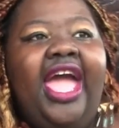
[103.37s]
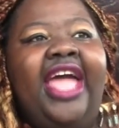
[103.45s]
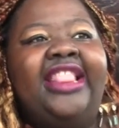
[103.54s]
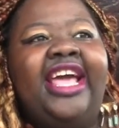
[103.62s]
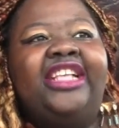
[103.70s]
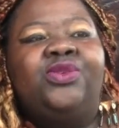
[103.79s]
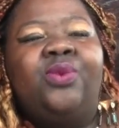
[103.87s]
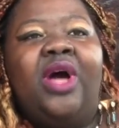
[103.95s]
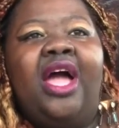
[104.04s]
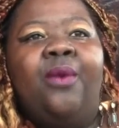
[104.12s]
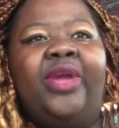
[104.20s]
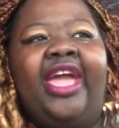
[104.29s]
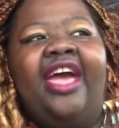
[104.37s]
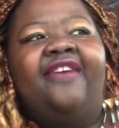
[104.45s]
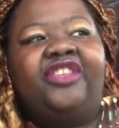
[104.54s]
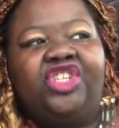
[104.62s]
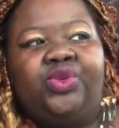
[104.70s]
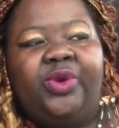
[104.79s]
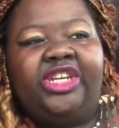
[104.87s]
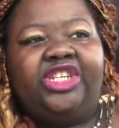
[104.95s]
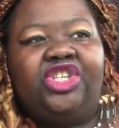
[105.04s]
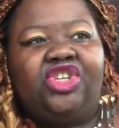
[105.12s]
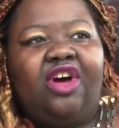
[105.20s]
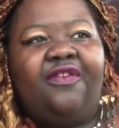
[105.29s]
And that's why we have
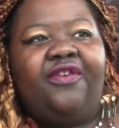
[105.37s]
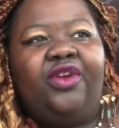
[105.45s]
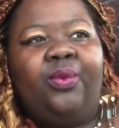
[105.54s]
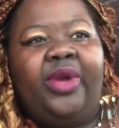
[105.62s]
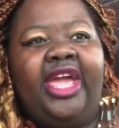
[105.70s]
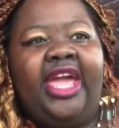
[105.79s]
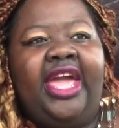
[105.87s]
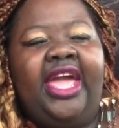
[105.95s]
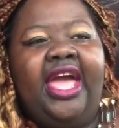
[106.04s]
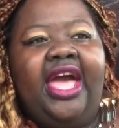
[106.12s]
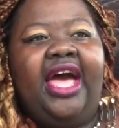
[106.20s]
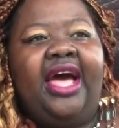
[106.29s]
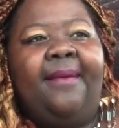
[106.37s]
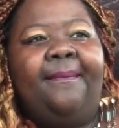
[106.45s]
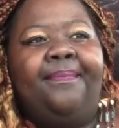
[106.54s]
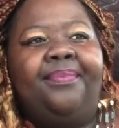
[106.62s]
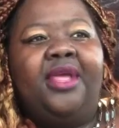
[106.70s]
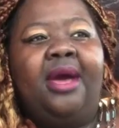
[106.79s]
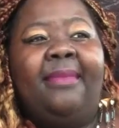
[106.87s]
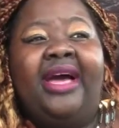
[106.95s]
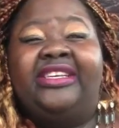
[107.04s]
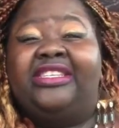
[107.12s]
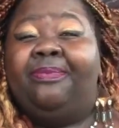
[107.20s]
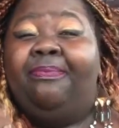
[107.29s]
situations often where
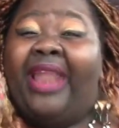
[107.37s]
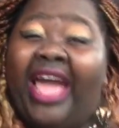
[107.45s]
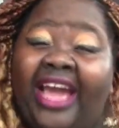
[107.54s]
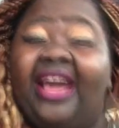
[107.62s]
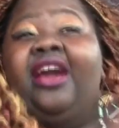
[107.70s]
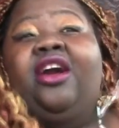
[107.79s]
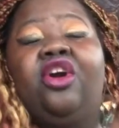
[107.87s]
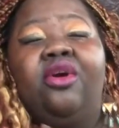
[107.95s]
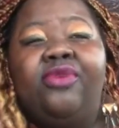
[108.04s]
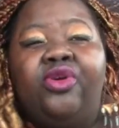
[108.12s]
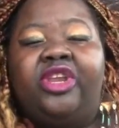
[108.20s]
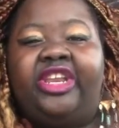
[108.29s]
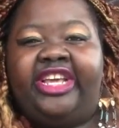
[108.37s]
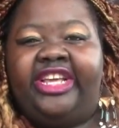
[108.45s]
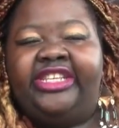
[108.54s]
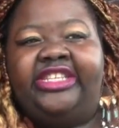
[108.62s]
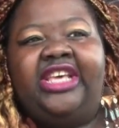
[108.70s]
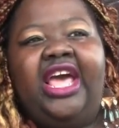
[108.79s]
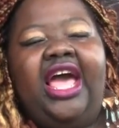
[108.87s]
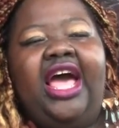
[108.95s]
amongst black communities,